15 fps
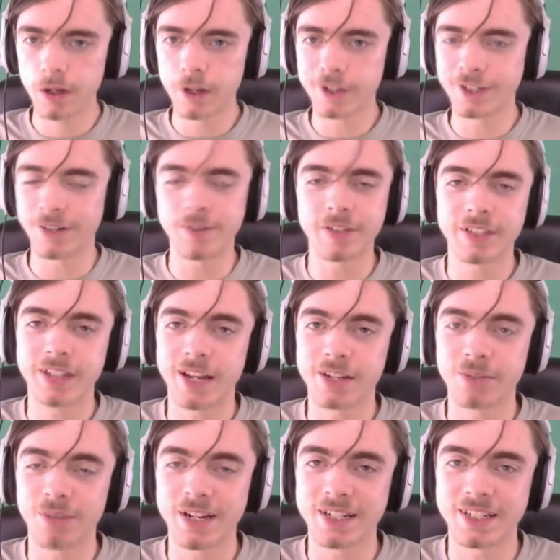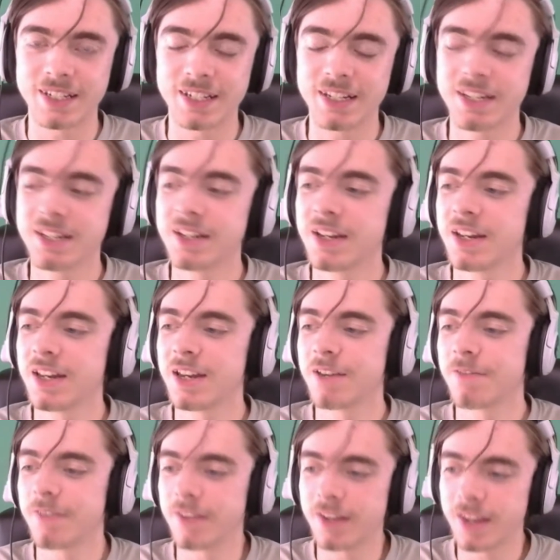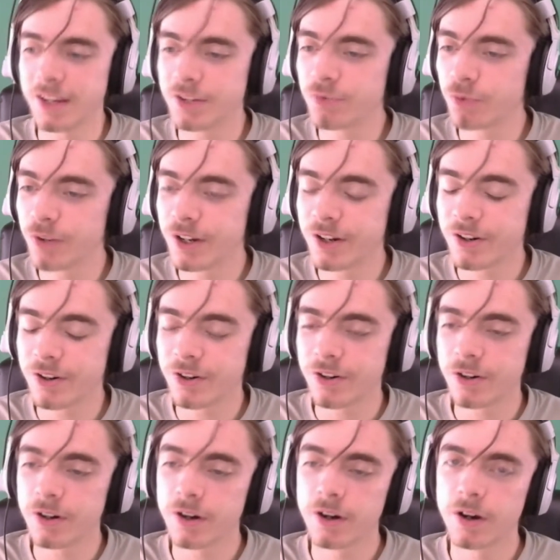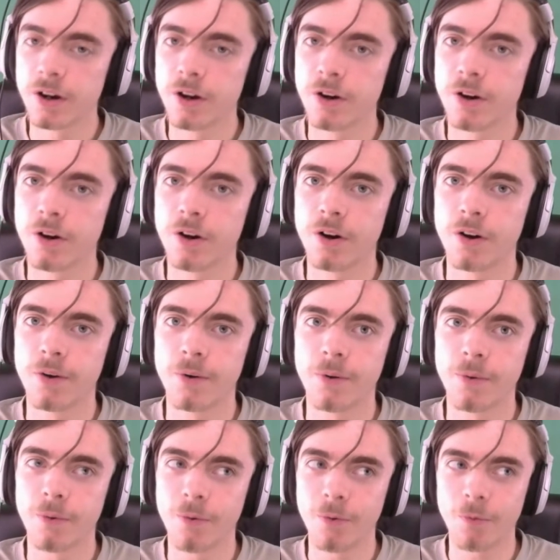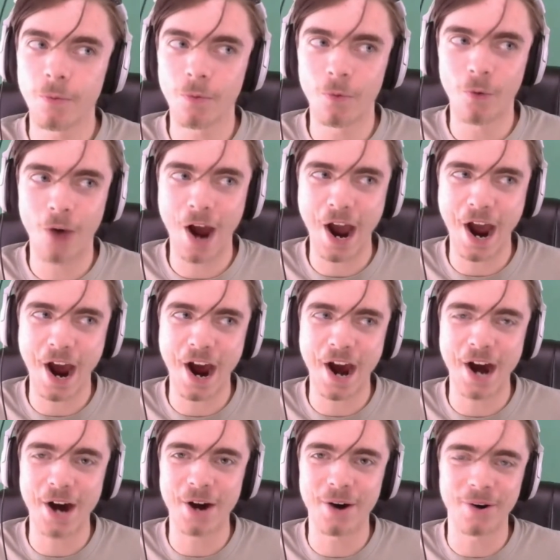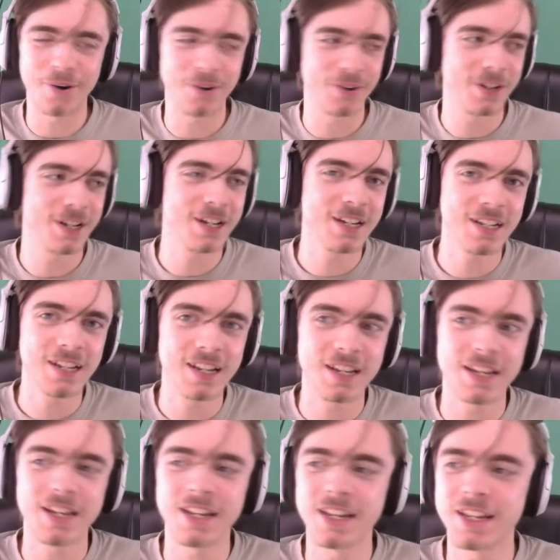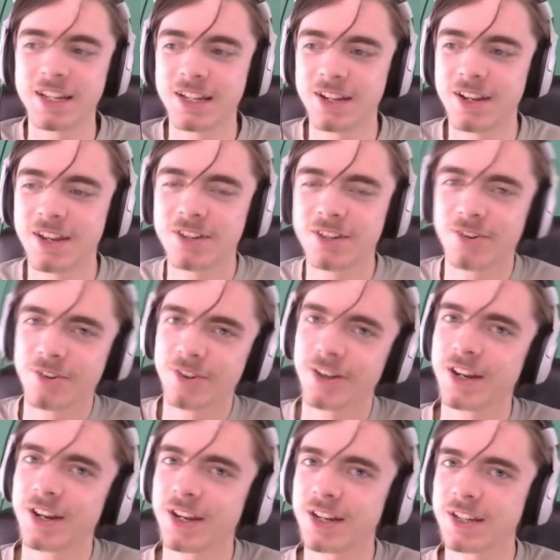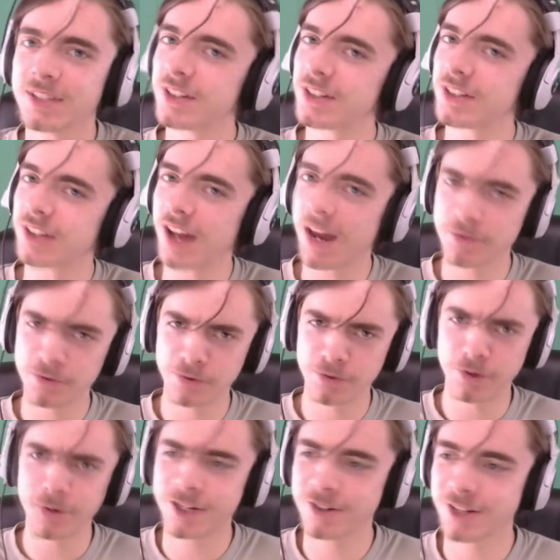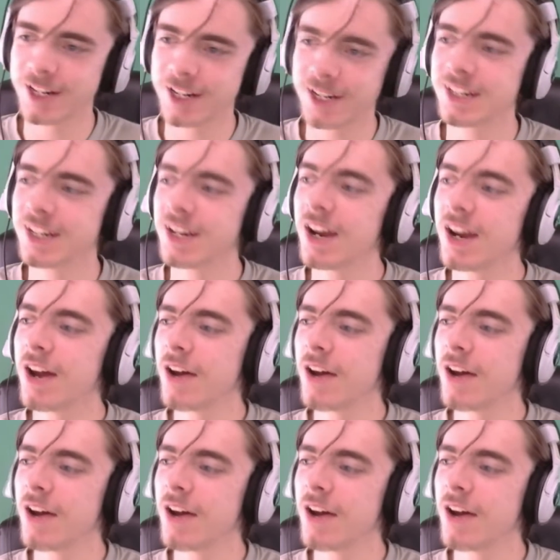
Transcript: So I'm just have to wait and see if it is real. Wow. His whole thing is just absolutely crazy.